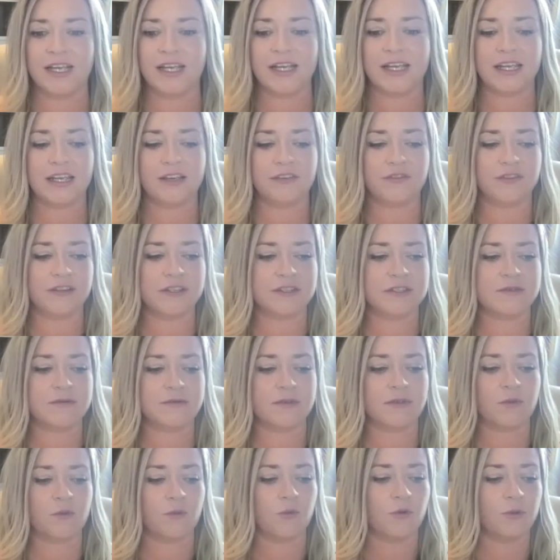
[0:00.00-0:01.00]
if it's
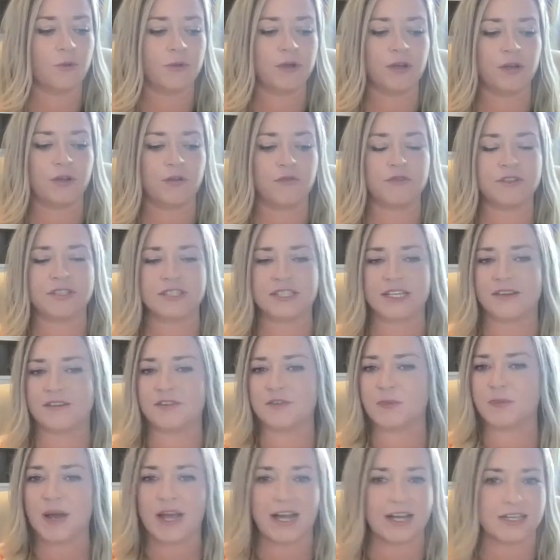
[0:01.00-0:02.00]
the woman who
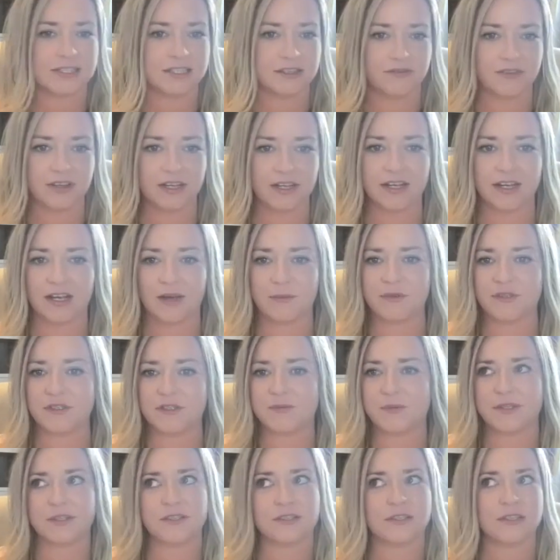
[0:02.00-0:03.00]
receives passive income and
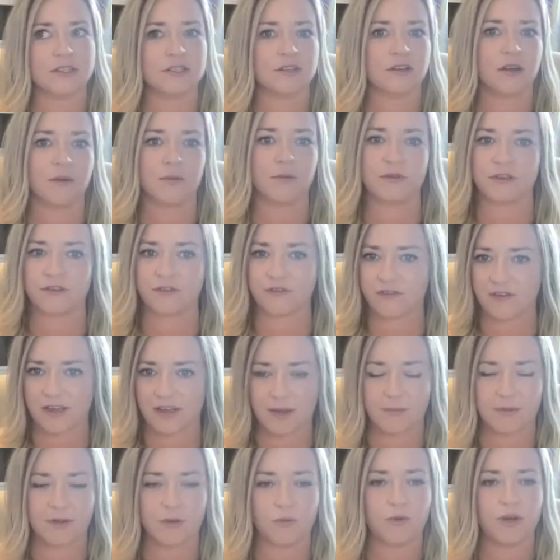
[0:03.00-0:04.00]
spends the time with her
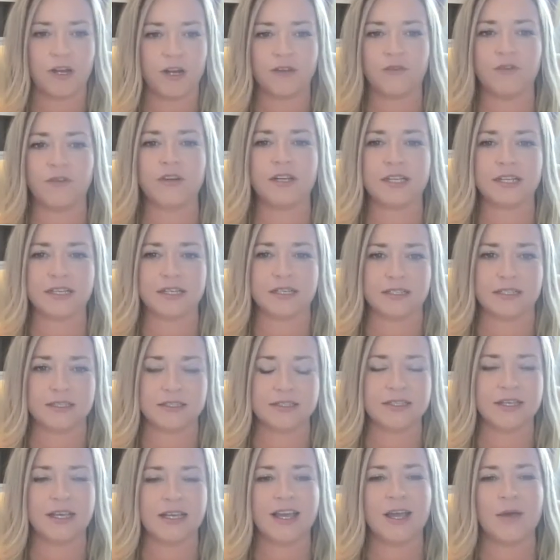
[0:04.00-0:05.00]
family, whatever it
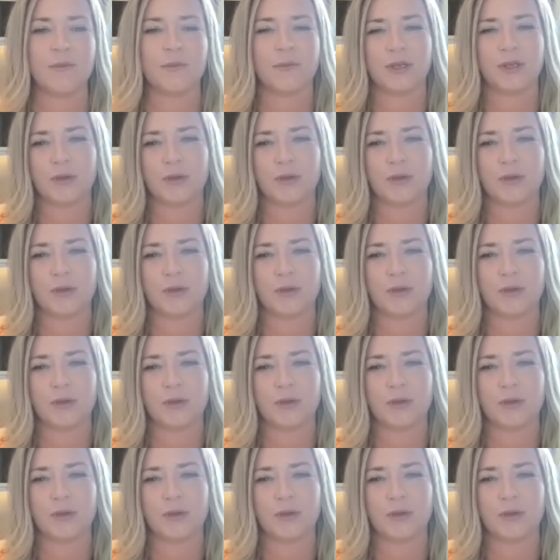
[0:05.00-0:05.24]
is, but